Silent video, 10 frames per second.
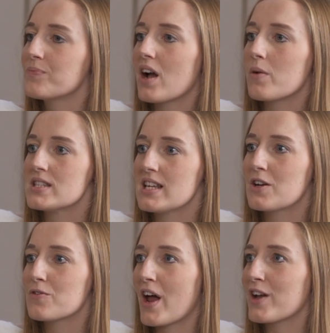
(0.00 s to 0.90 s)
I always
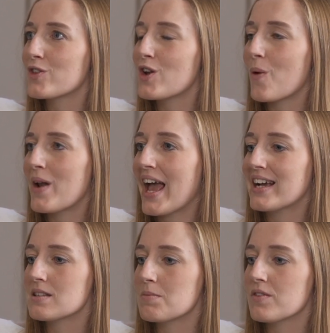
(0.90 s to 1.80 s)
think of like the lower
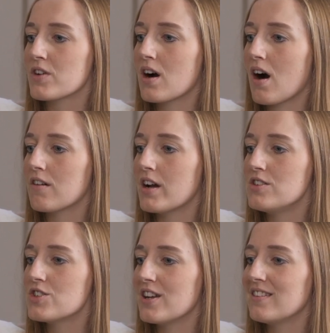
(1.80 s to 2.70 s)
leg as a bit of a car
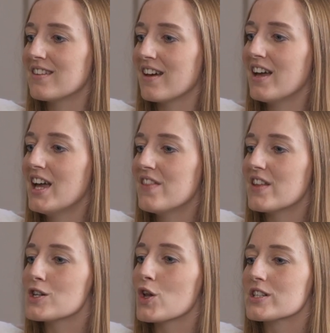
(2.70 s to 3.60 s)
engine, that
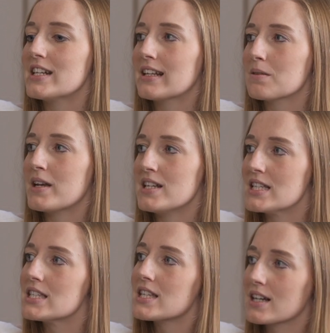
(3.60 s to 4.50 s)
there's lots of little
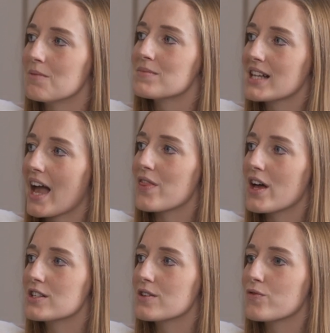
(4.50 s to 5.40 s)
pieces that come
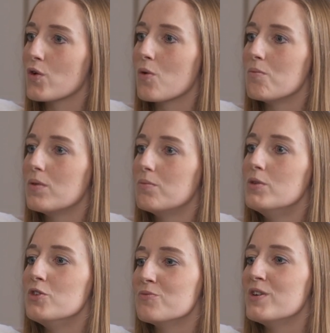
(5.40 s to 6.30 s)
together to form
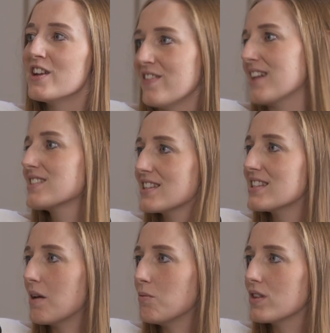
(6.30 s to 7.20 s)
movement, and that's the
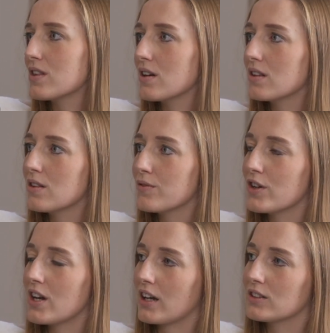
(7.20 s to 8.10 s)
same with the
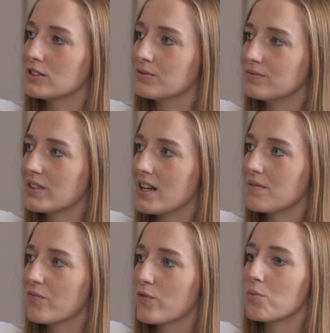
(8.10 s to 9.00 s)
foot and ankle. It
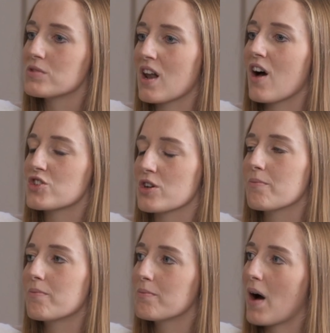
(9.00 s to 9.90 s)
forms a
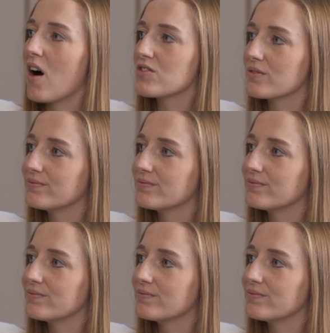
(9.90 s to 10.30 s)
larger part.